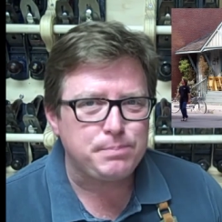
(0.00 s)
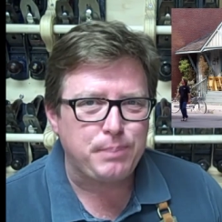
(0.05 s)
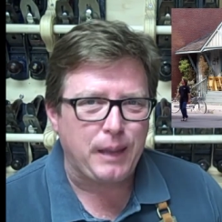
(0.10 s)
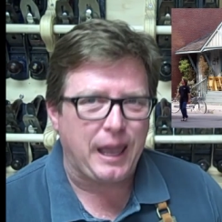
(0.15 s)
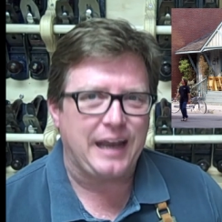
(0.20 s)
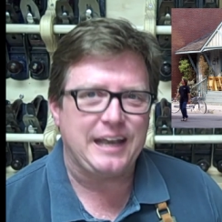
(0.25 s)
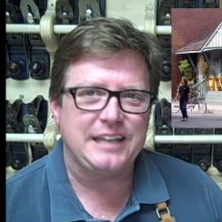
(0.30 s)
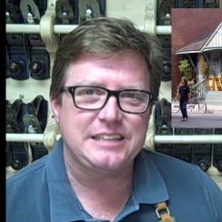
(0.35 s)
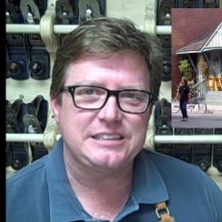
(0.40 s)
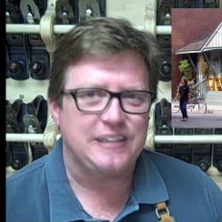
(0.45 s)

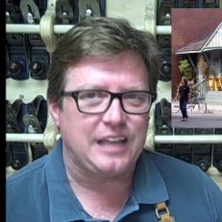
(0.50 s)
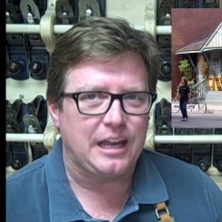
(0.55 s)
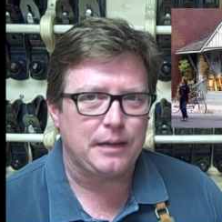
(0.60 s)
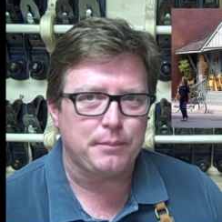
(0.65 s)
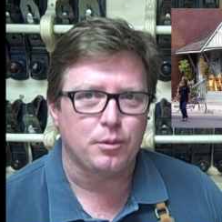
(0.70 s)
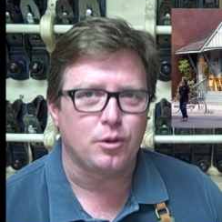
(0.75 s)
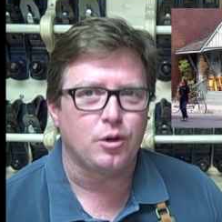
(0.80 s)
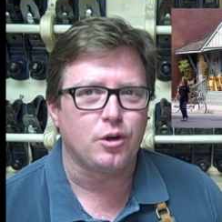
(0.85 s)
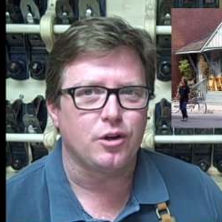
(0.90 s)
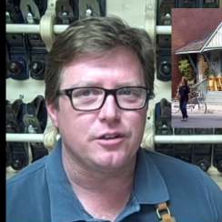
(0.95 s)
Patty's
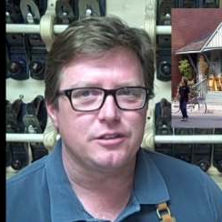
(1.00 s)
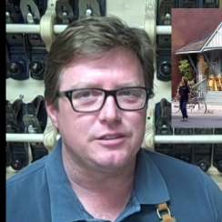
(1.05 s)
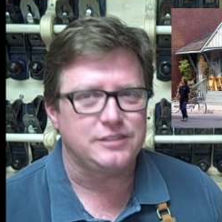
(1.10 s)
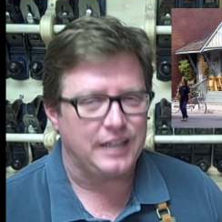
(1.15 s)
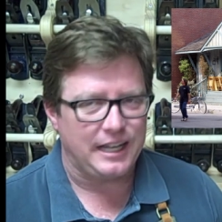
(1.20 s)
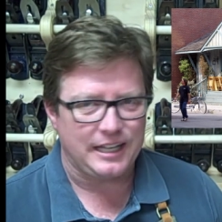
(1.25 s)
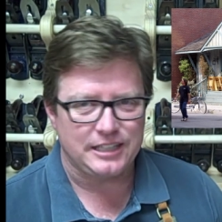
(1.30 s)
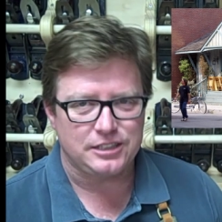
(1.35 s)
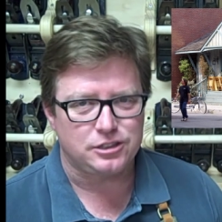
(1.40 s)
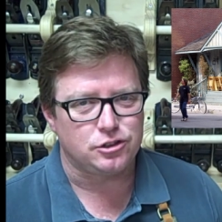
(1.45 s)
neighborhood
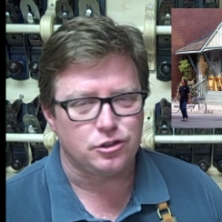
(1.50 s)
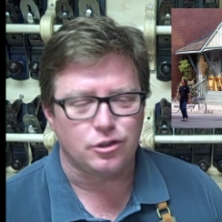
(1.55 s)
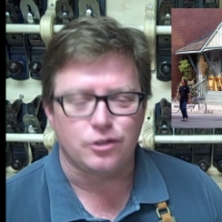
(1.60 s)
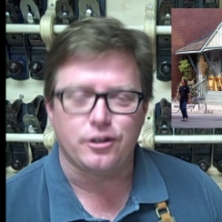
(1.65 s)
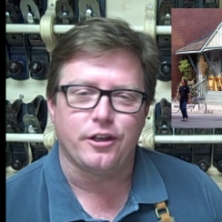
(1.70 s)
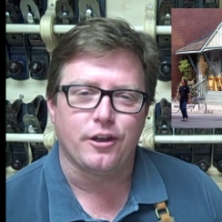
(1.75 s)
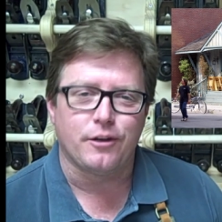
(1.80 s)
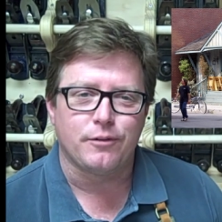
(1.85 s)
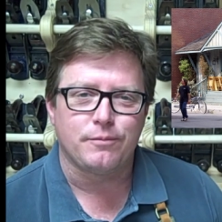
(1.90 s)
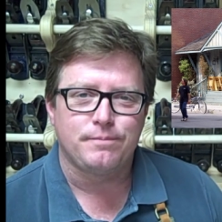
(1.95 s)
dance
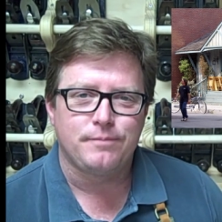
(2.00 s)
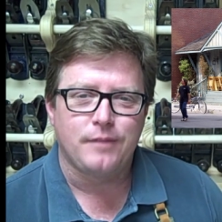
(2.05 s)
studio.